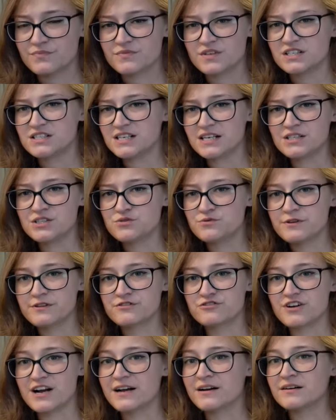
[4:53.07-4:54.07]
The Dance with
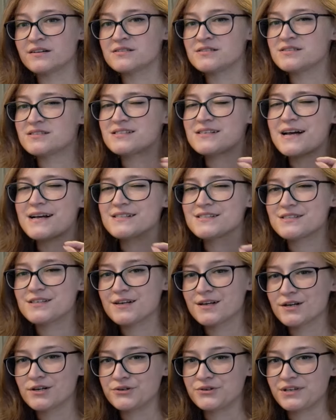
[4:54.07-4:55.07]
Dragons, and
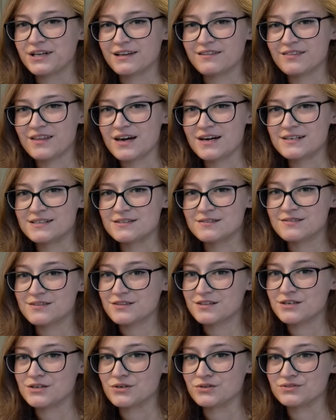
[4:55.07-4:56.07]
including that
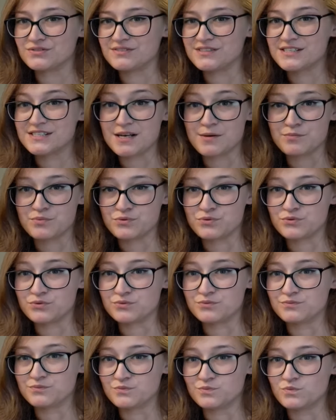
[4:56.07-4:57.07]
Theon
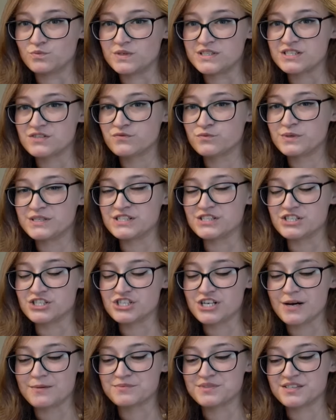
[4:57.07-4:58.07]
sample winter
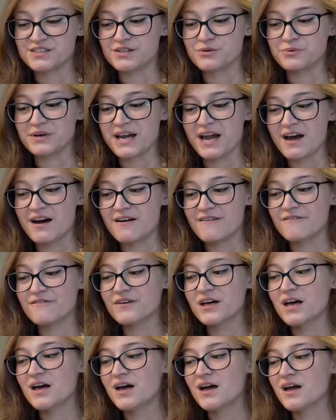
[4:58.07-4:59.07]
chapter that we have,
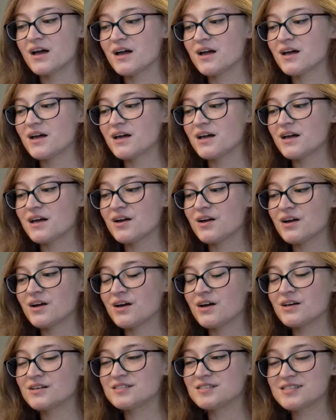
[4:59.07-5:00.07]

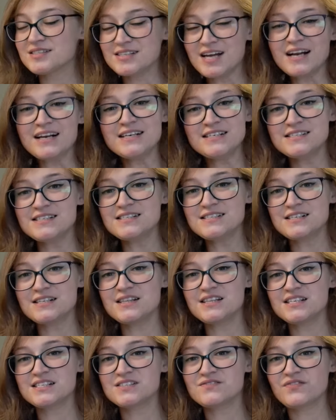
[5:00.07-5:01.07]
Stannis is
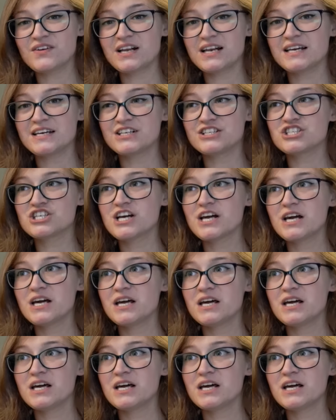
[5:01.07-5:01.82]
in this village.